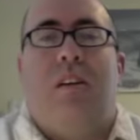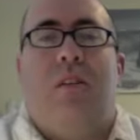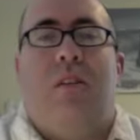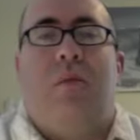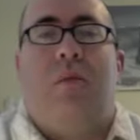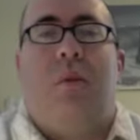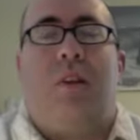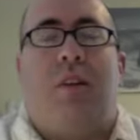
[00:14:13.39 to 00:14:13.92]

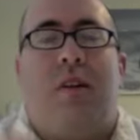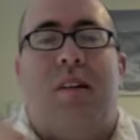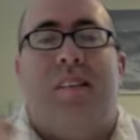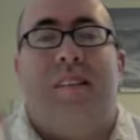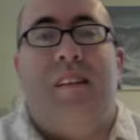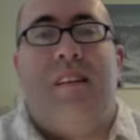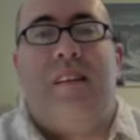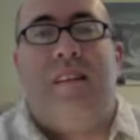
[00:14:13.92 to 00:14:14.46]
Whether
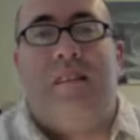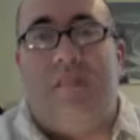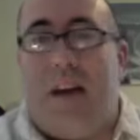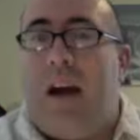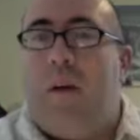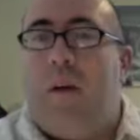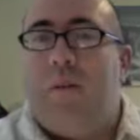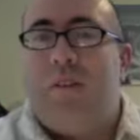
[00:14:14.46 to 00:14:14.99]
it's
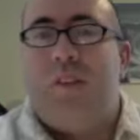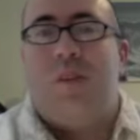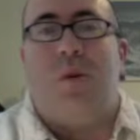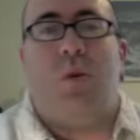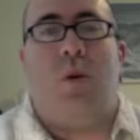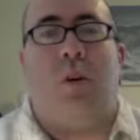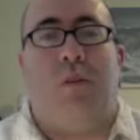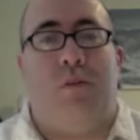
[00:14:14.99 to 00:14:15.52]
doubts
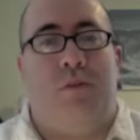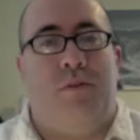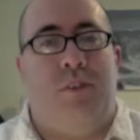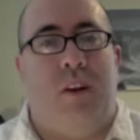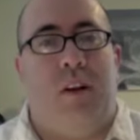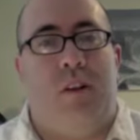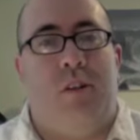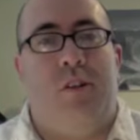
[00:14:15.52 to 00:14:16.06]
or
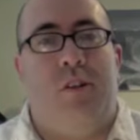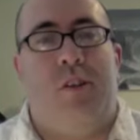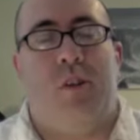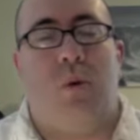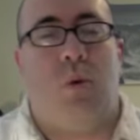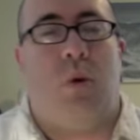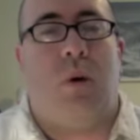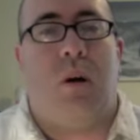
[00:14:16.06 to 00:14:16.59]
fears
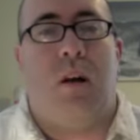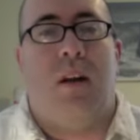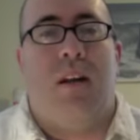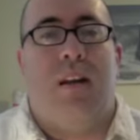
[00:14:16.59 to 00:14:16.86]
or